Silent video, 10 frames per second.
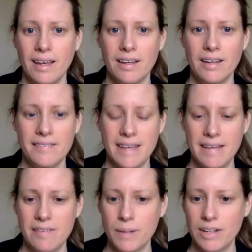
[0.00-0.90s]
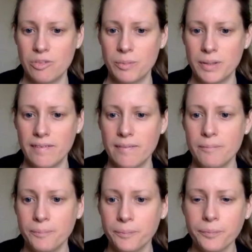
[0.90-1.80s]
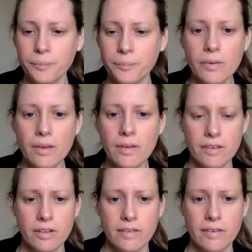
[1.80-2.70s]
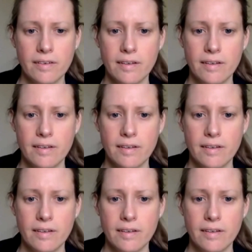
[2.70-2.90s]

data management. The